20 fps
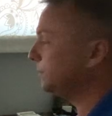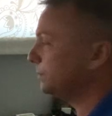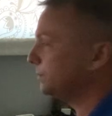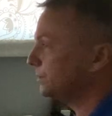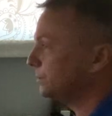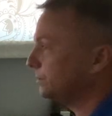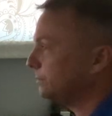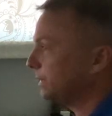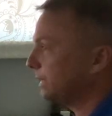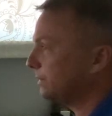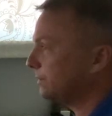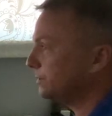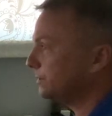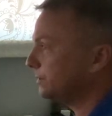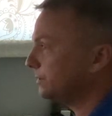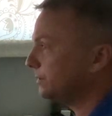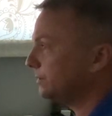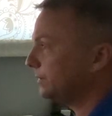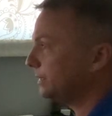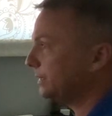we'll zoom out to
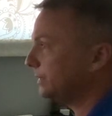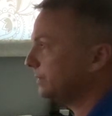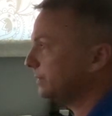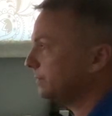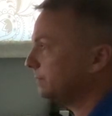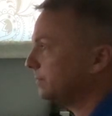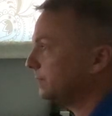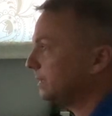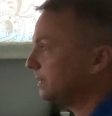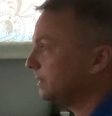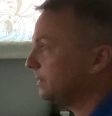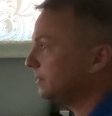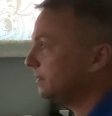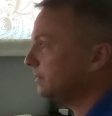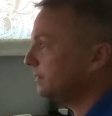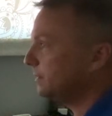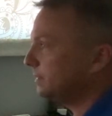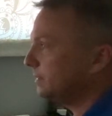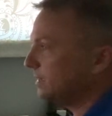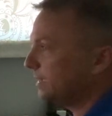here in a minute.
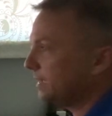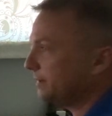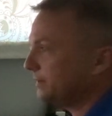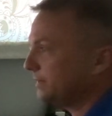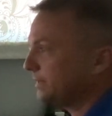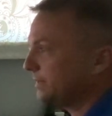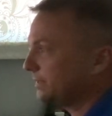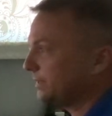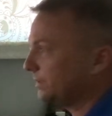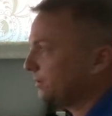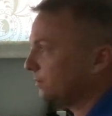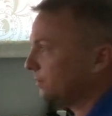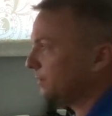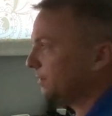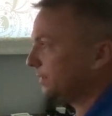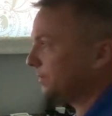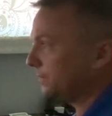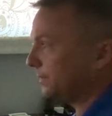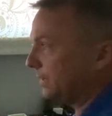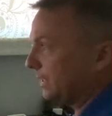Obviously,
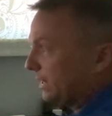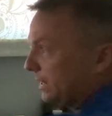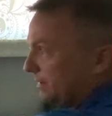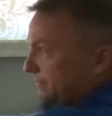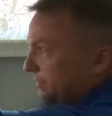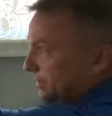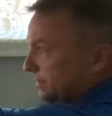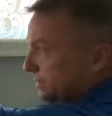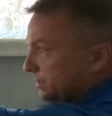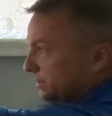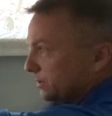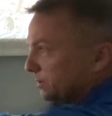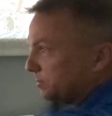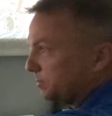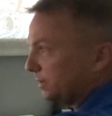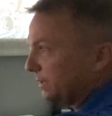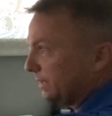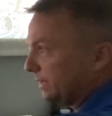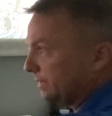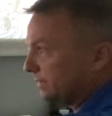normally we'll have just those
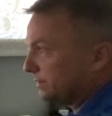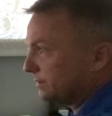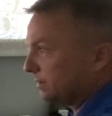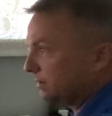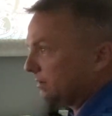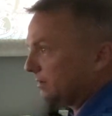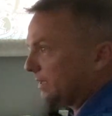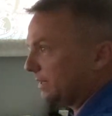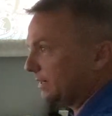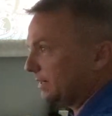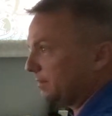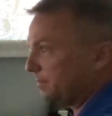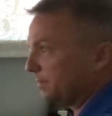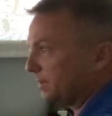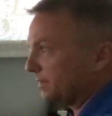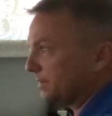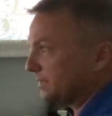planes all lined up on the